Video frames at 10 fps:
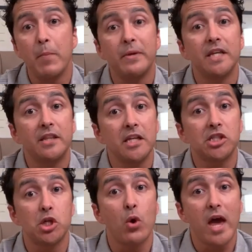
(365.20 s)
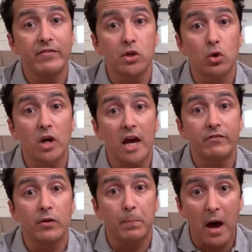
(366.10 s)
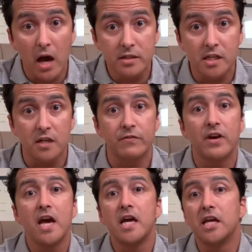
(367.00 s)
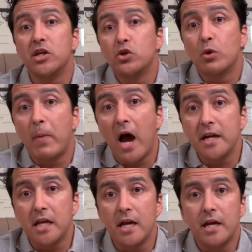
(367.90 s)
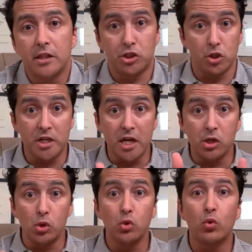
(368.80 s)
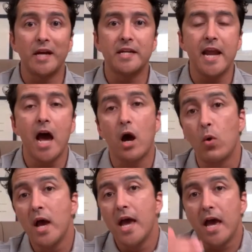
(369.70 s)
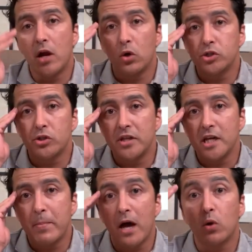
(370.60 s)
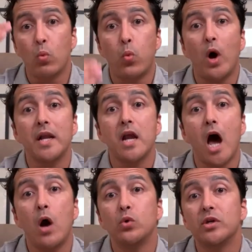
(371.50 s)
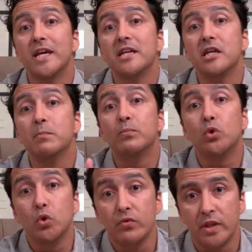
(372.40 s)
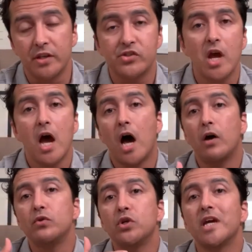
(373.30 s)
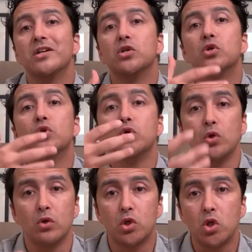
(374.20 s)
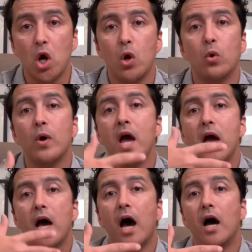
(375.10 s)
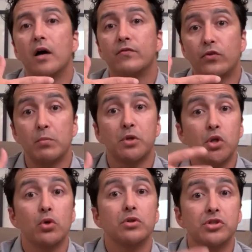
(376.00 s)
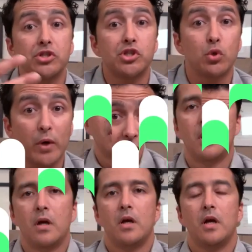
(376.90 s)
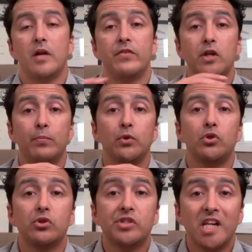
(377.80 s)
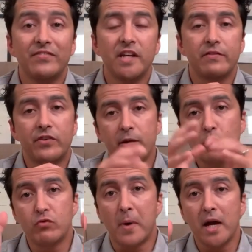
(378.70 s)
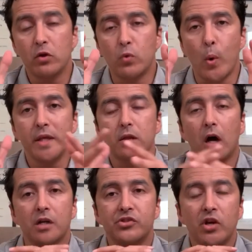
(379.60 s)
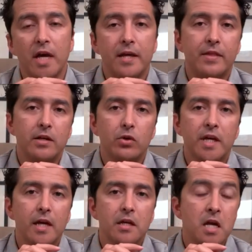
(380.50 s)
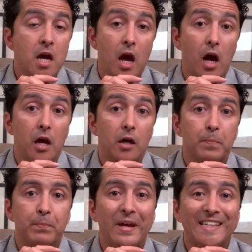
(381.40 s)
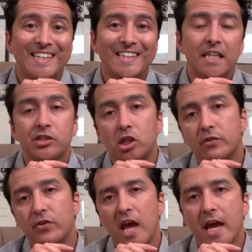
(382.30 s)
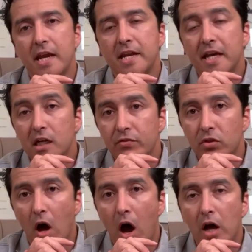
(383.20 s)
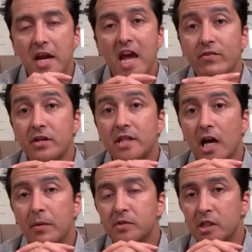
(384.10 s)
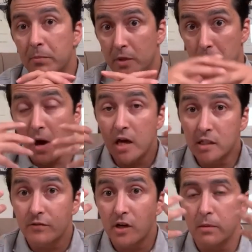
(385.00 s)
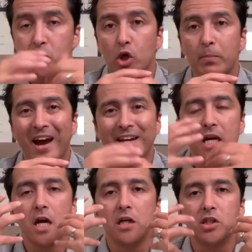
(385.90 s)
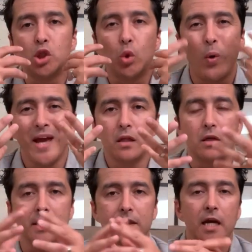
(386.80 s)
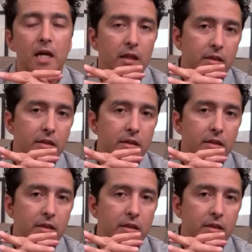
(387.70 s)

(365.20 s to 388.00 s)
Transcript: how many things do you have in your life positive in your body that you can do right now and also think about what how you can improve this how you can grow, grow uh, from current situation and when you put yourself in a frame of mind of weight loss, then you can uh, basically, instead of a negative thought, every time something positive comes to your mind, dwell on it.